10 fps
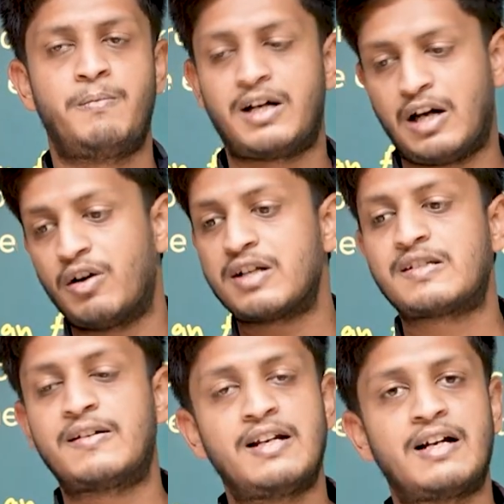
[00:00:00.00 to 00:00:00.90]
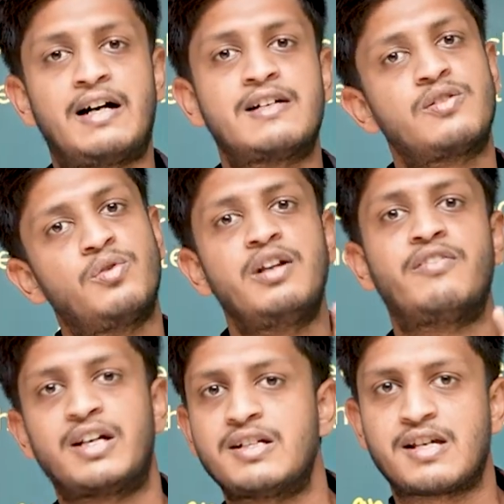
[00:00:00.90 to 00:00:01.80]
But now it is 13 cards and only
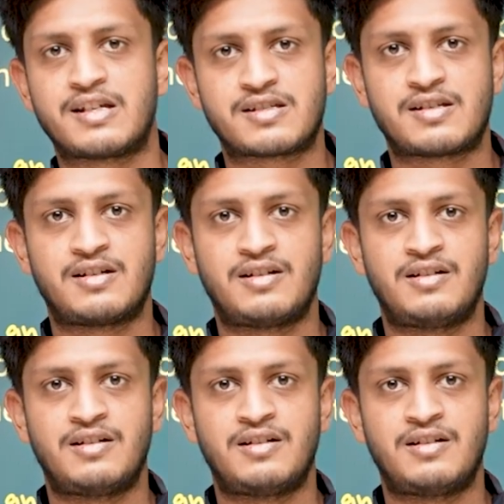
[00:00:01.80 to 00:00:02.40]
1 is ace.